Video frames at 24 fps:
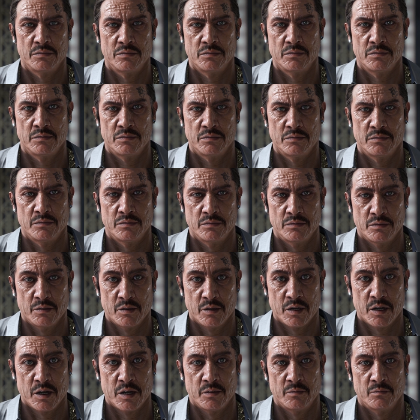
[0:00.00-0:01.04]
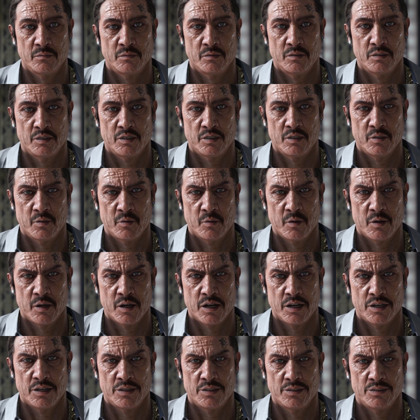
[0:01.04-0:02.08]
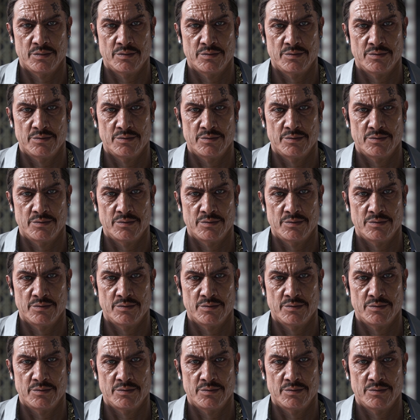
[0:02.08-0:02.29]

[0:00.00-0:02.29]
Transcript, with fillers: bonkers with the amount of shenanigans you can get up to.